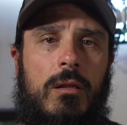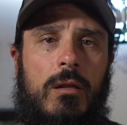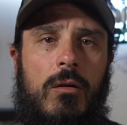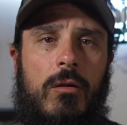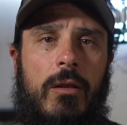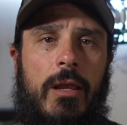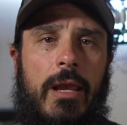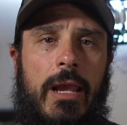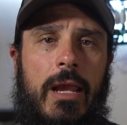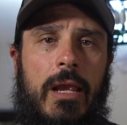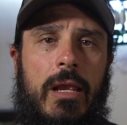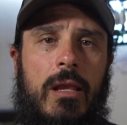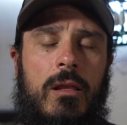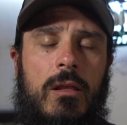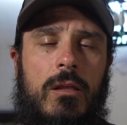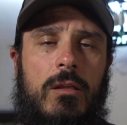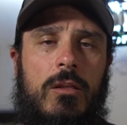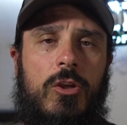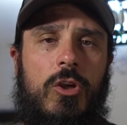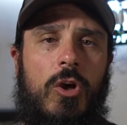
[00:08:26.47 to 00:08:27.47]
okay,
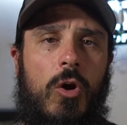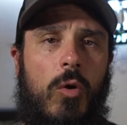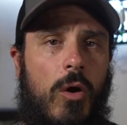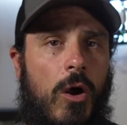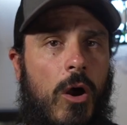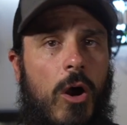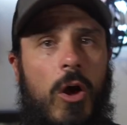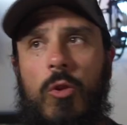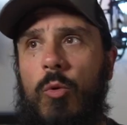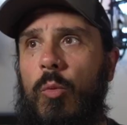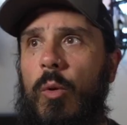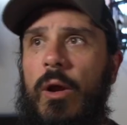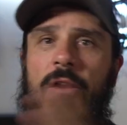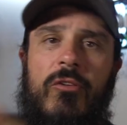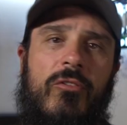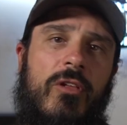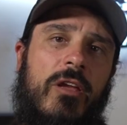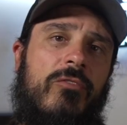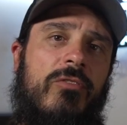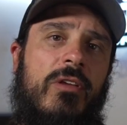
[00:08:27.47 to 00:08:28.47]
you go all the way
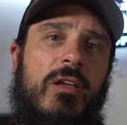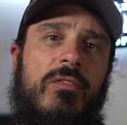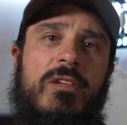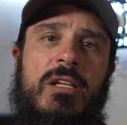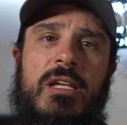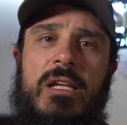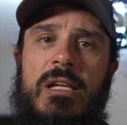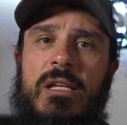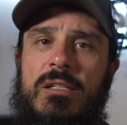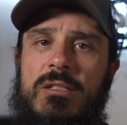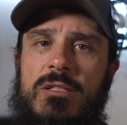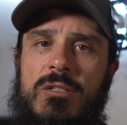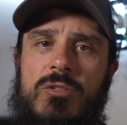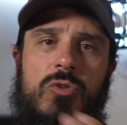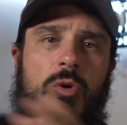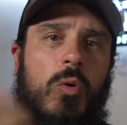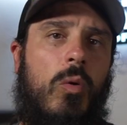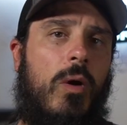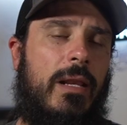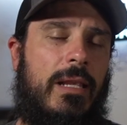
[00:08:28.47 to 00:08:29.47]
to like 15s and
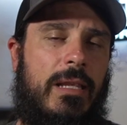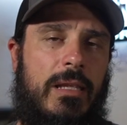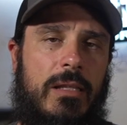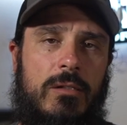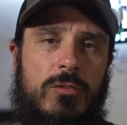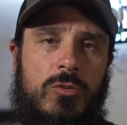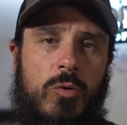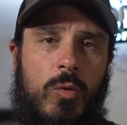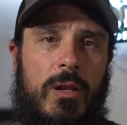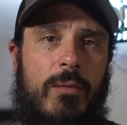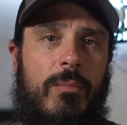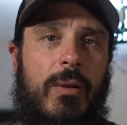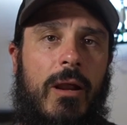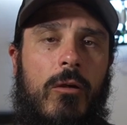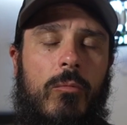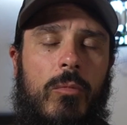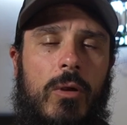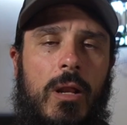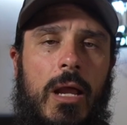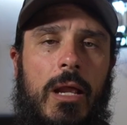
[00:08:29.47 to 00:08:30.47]
20
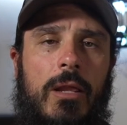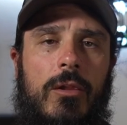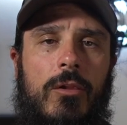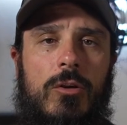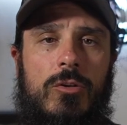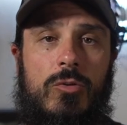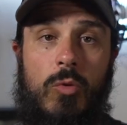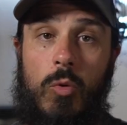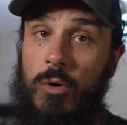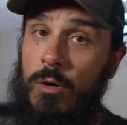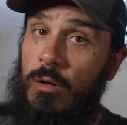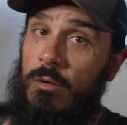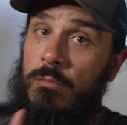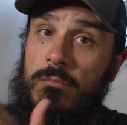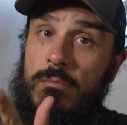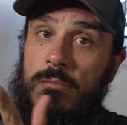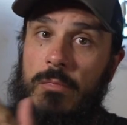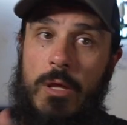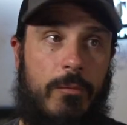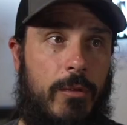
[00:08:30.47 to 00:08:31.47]
power binoculars, or
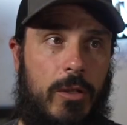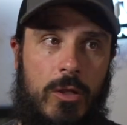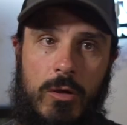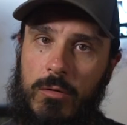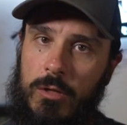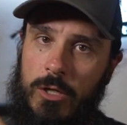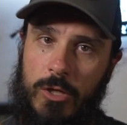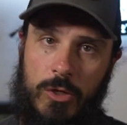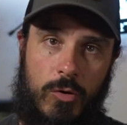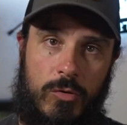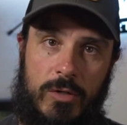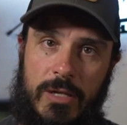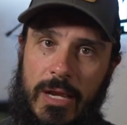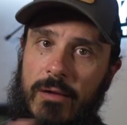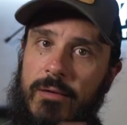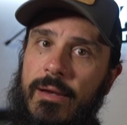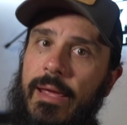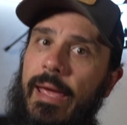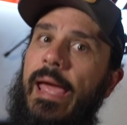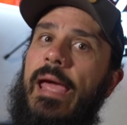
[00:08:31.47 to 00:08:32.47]
maybe you go
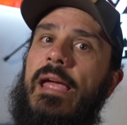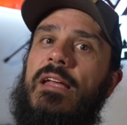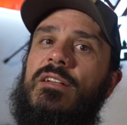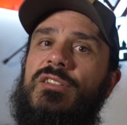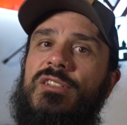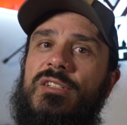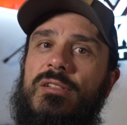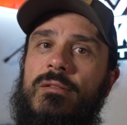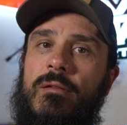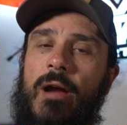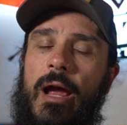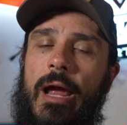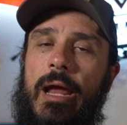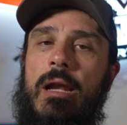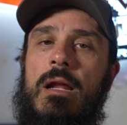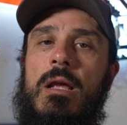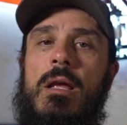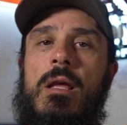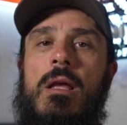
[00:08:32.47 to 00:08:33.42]
down to 8s, right?